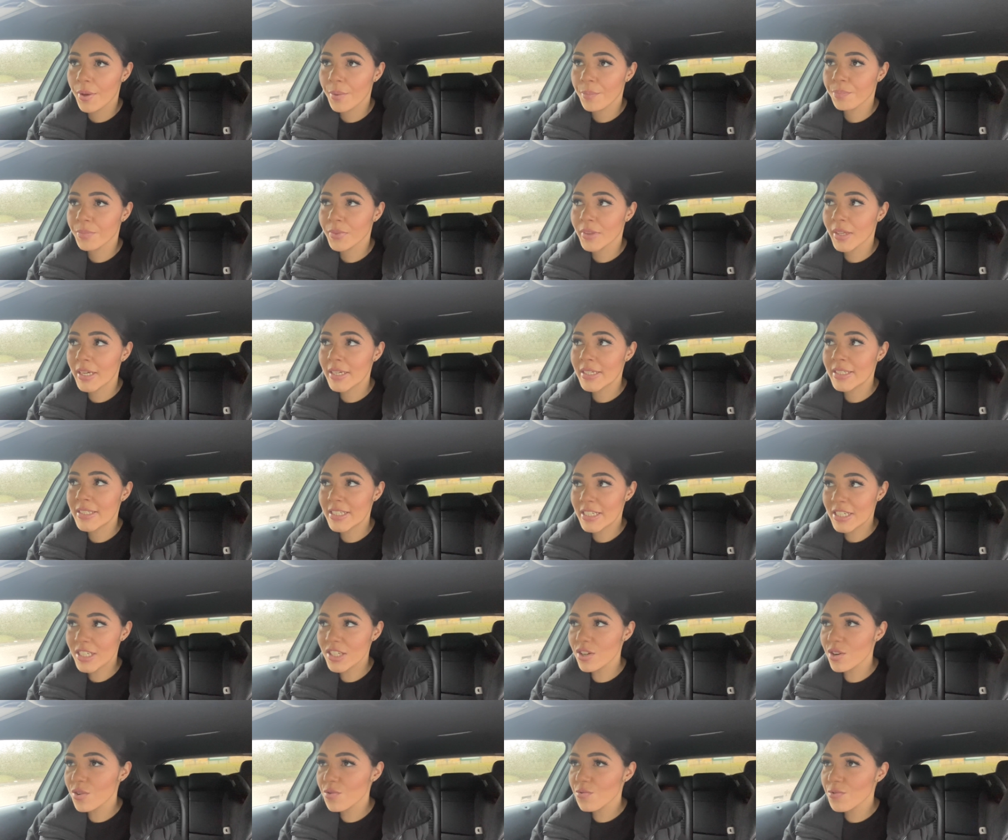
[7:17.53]
They
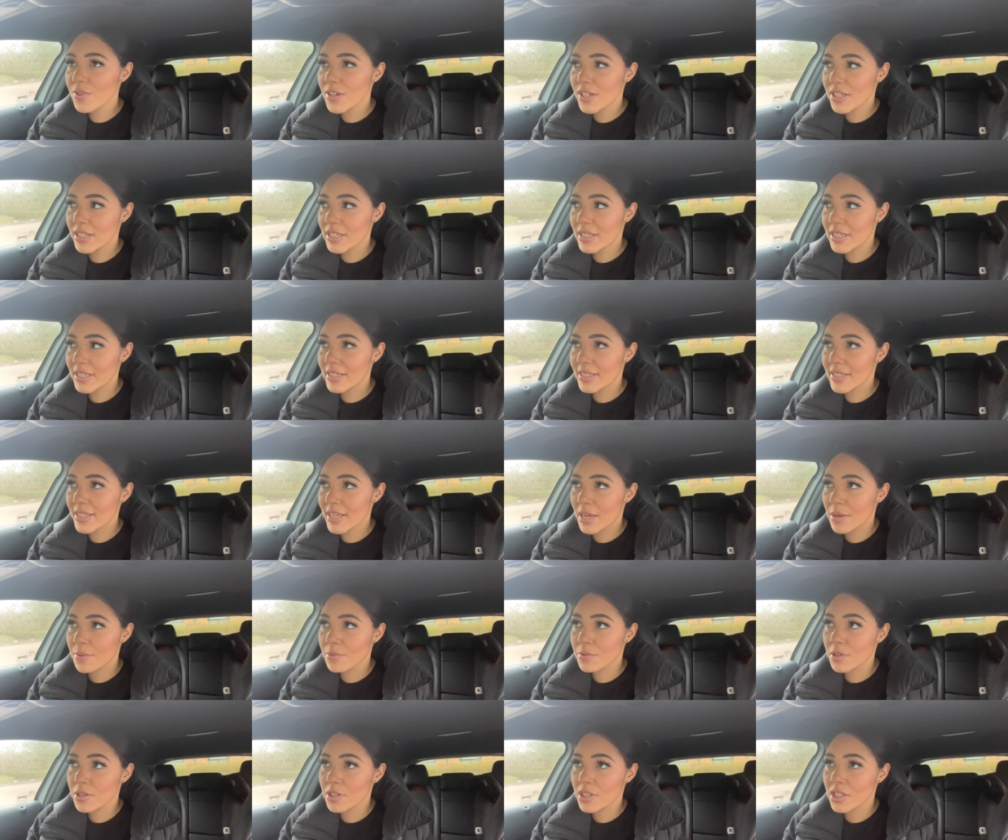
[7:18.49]
did originally say it
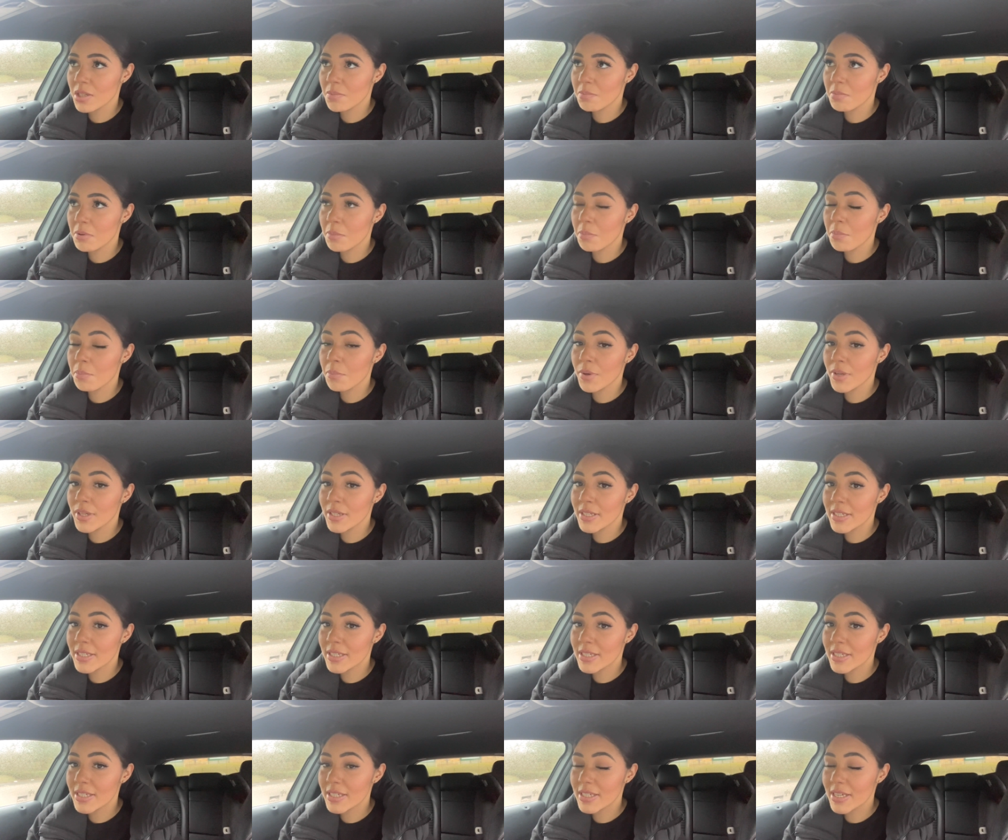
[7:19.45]
was going to be
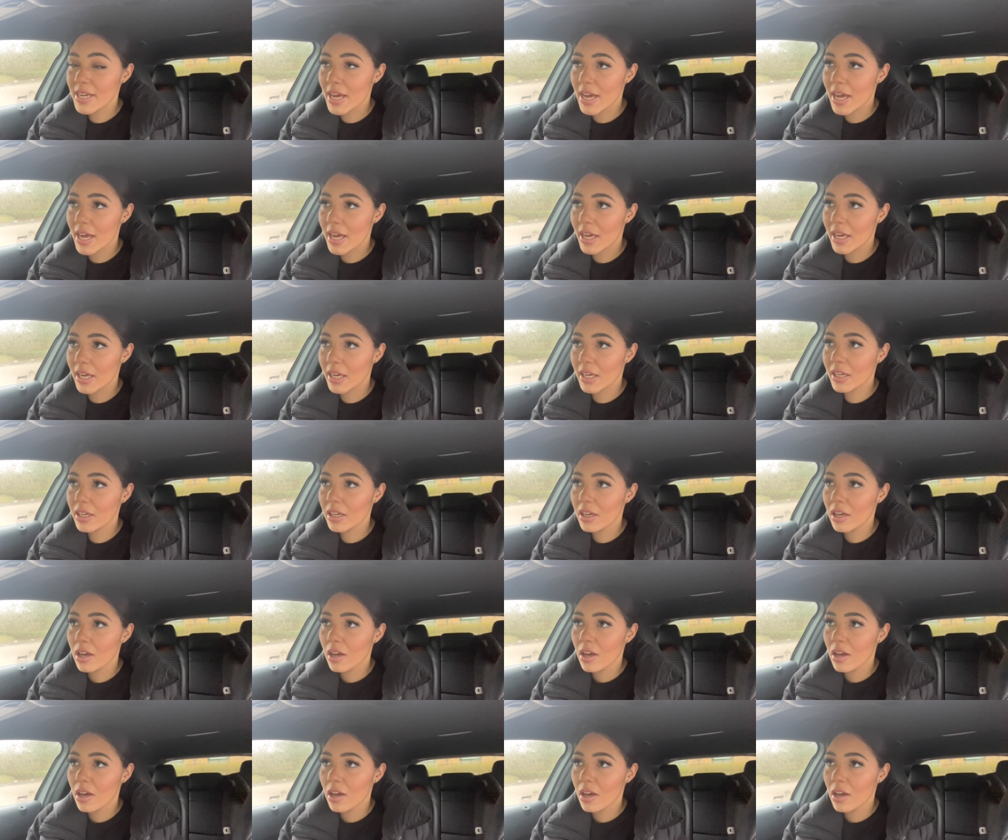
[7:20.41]
Monday,